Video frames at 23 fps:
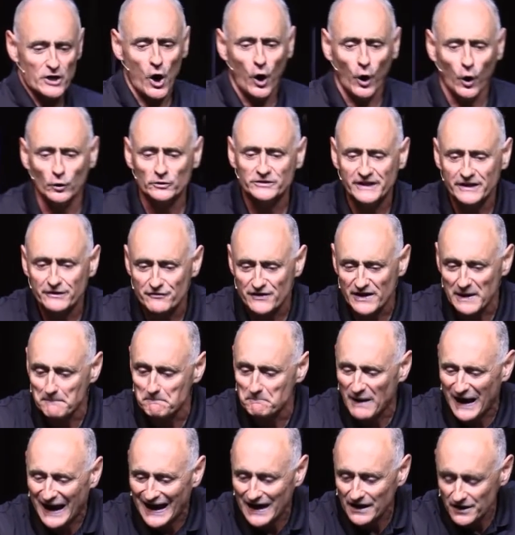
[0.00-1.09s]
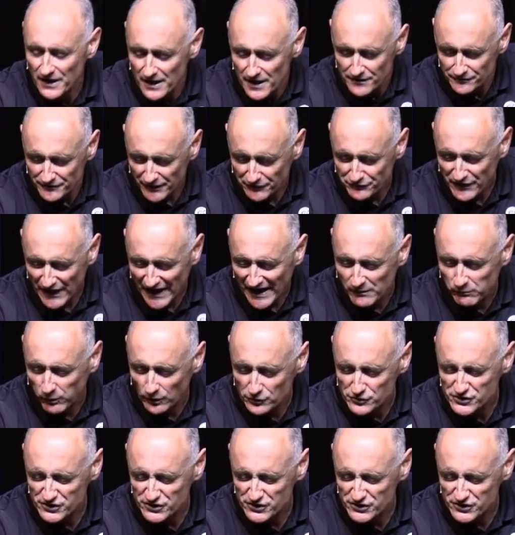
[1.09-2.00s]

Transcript: holding them back, that they will